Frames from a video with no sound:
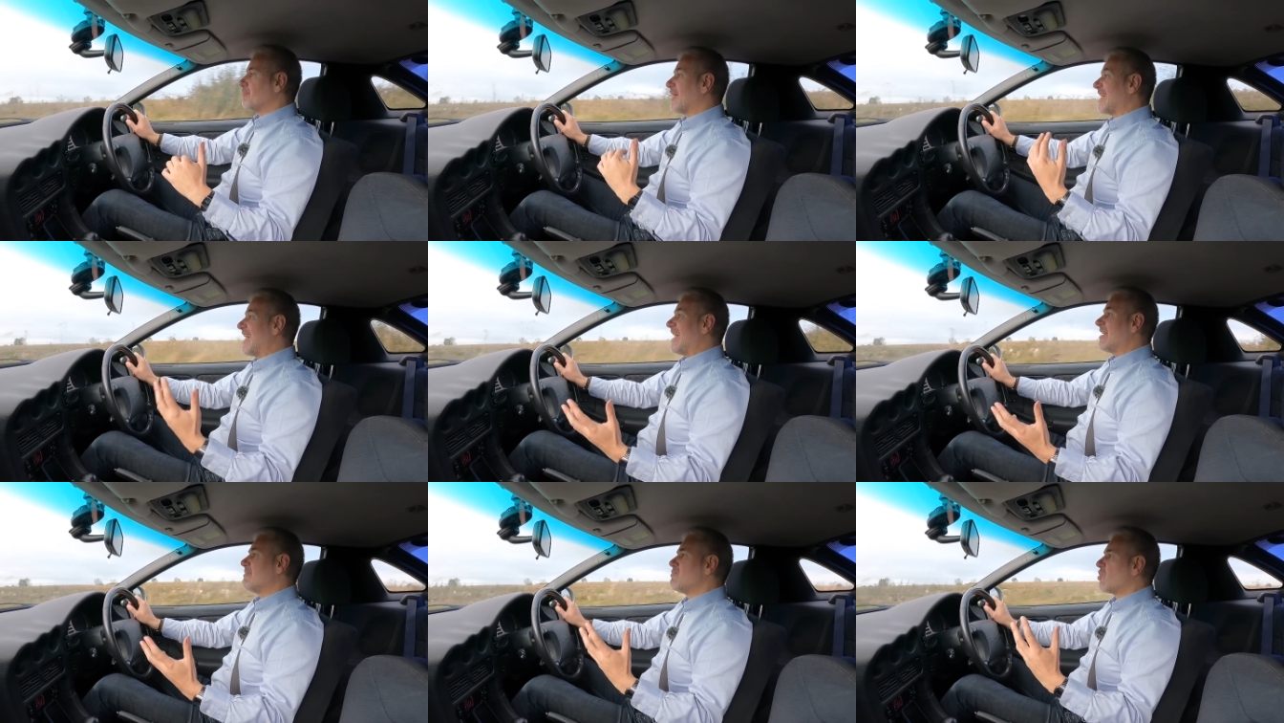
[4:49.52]
but it
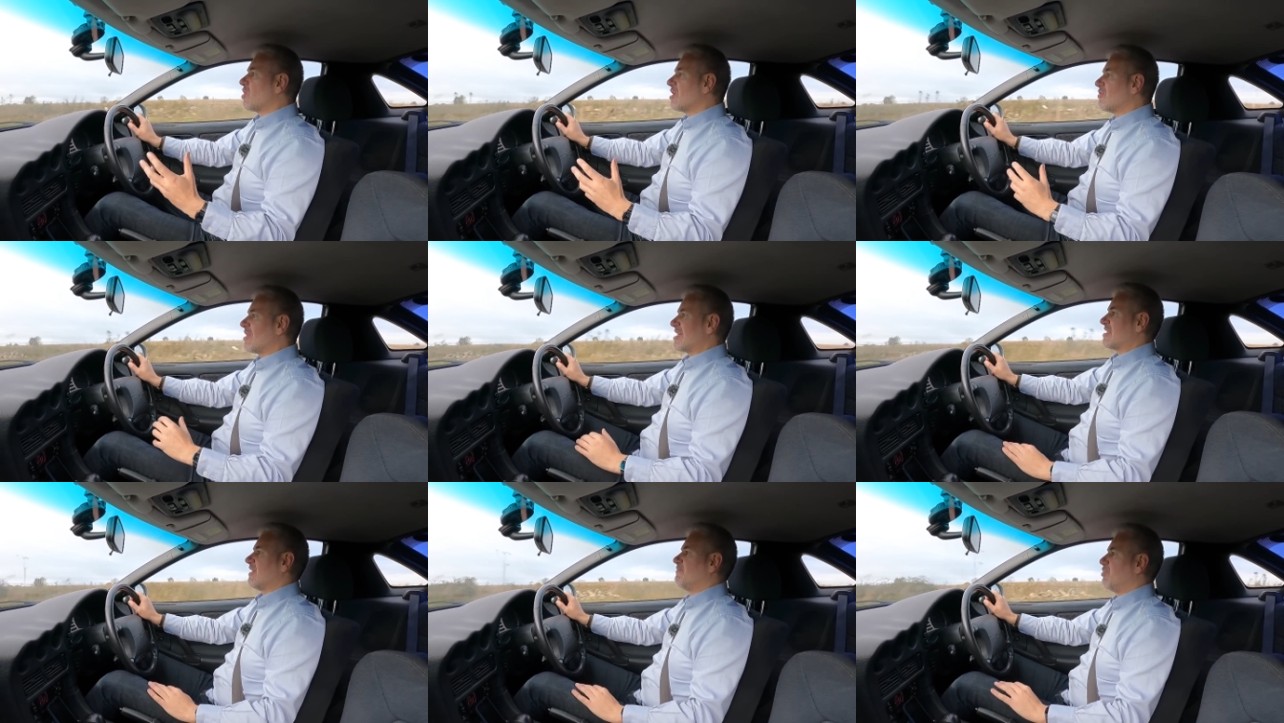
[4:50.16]
had a more
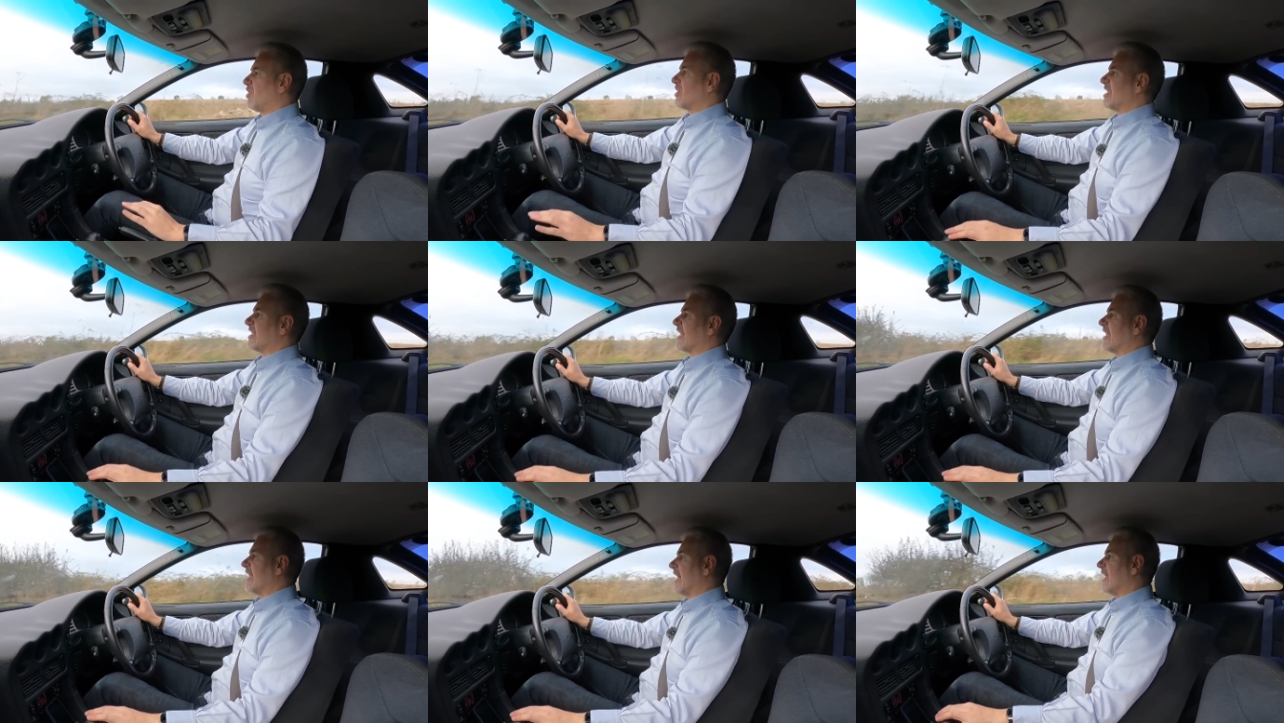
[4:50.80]
aggressive body
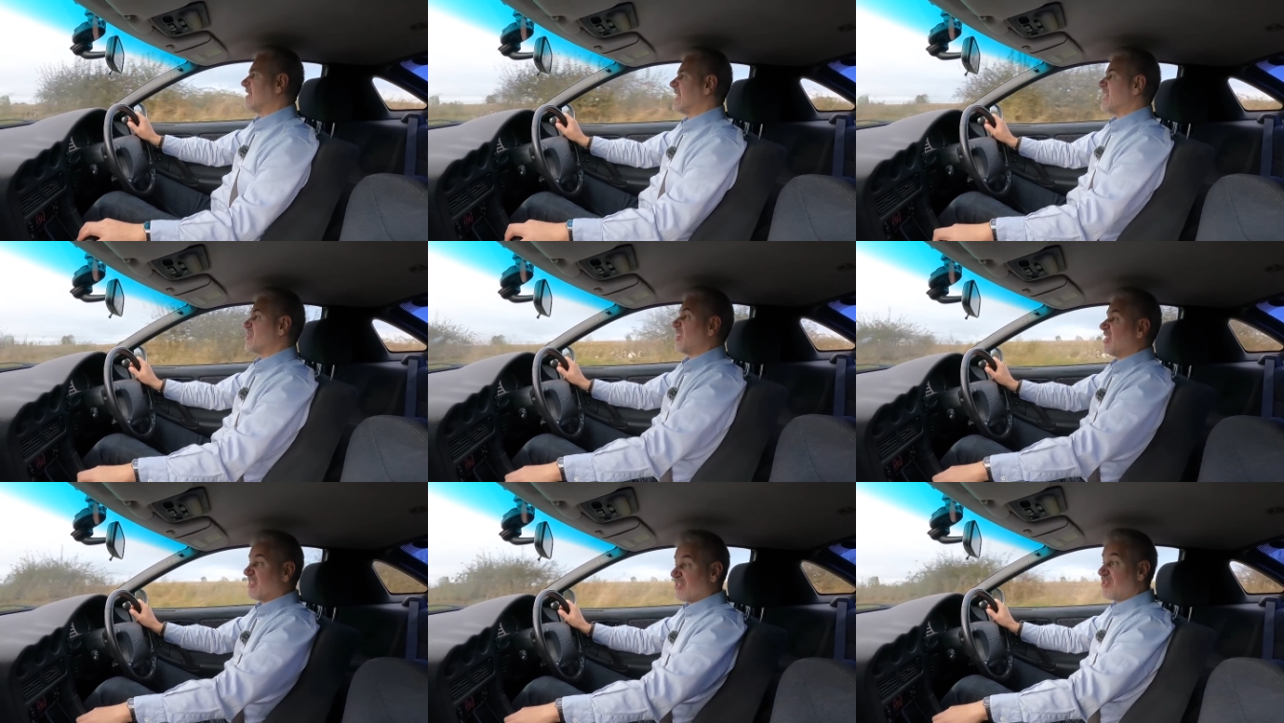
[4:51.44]
kit. And
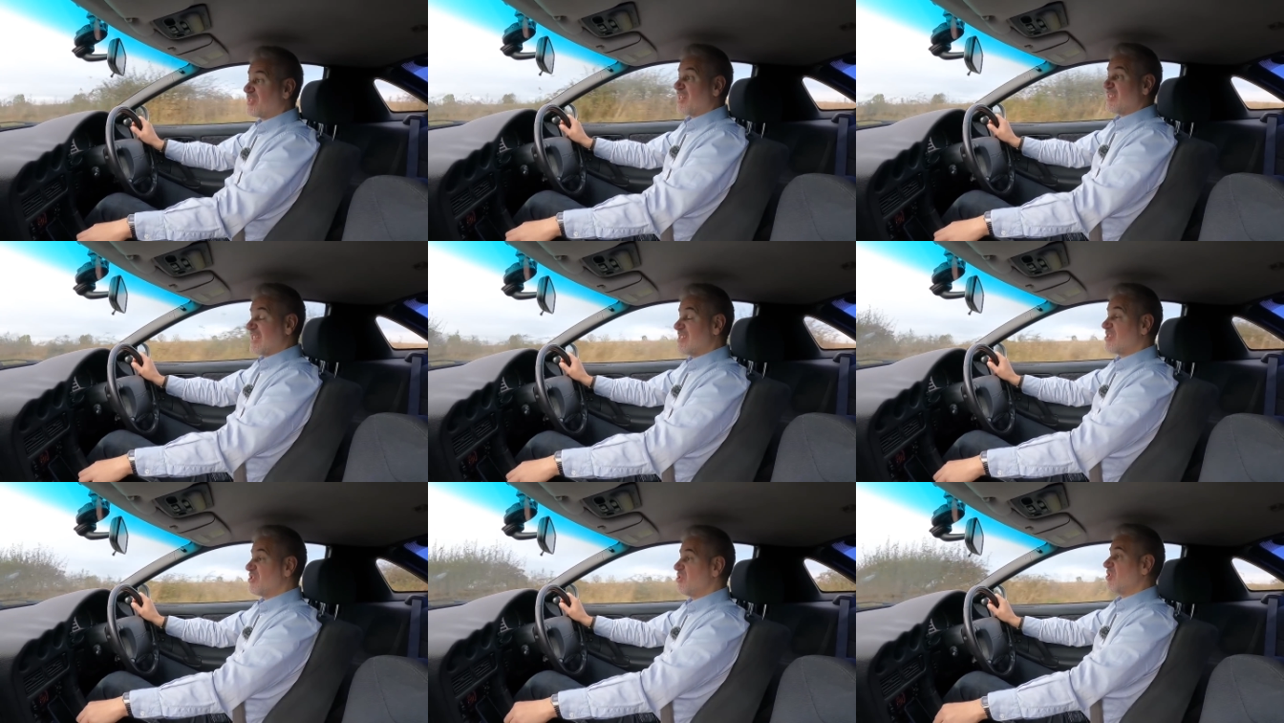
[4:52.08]
actually, I do think
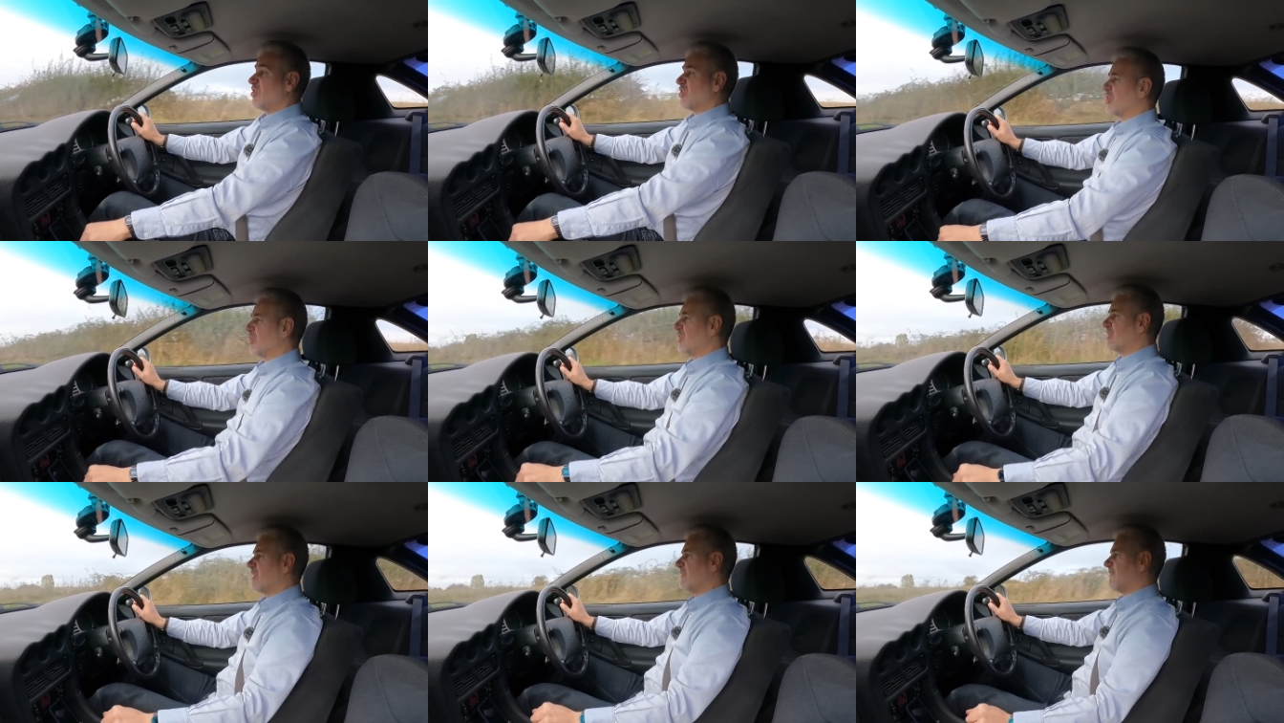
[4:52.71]
they do look
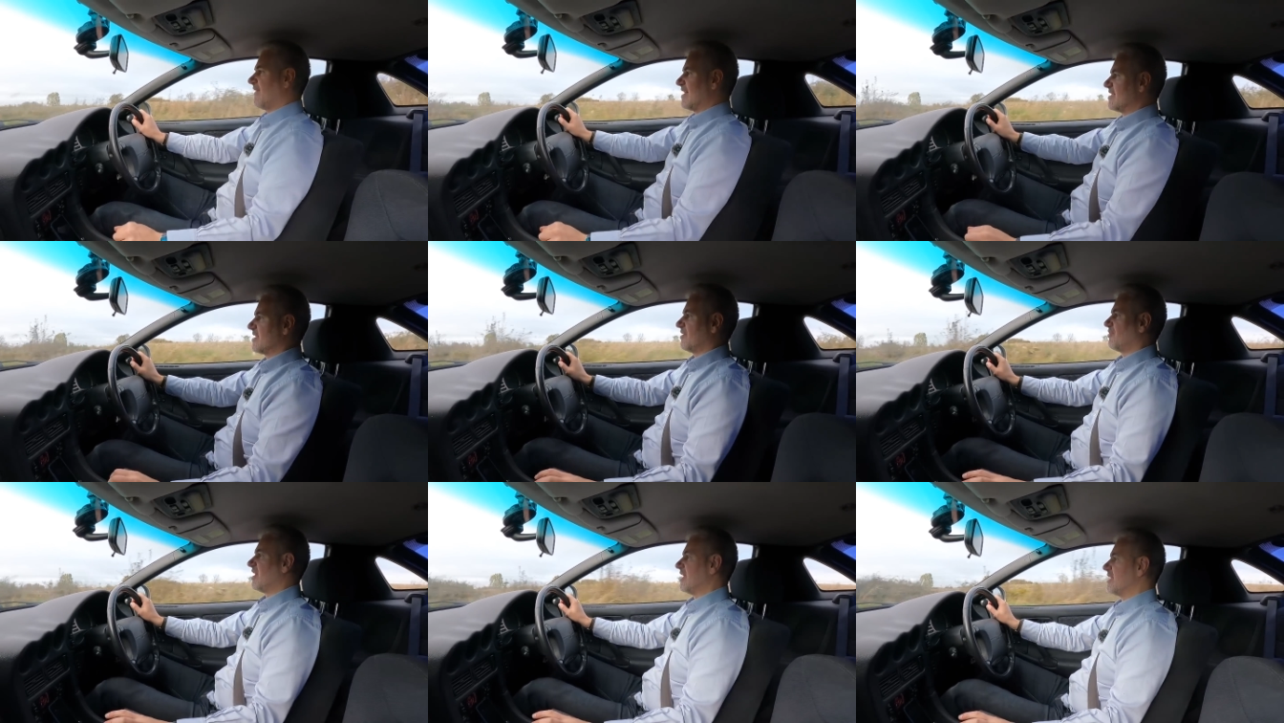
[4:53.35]
good, the Phase
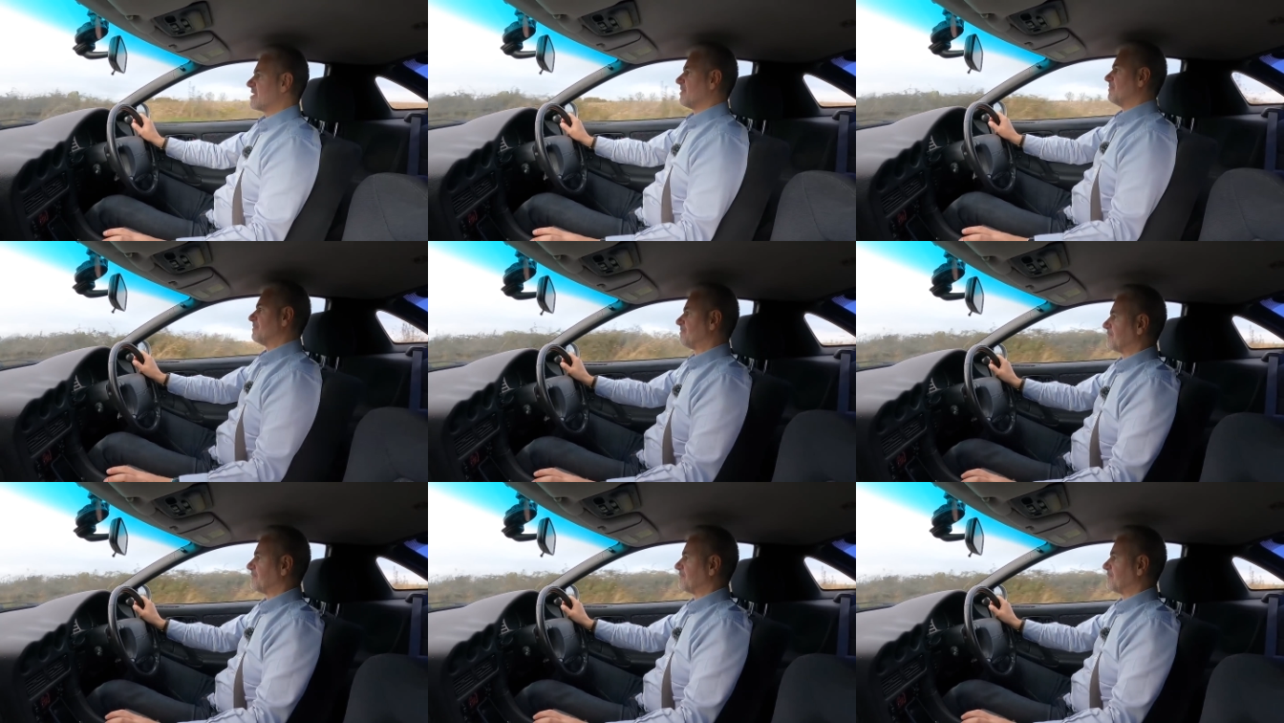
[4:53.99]
3s.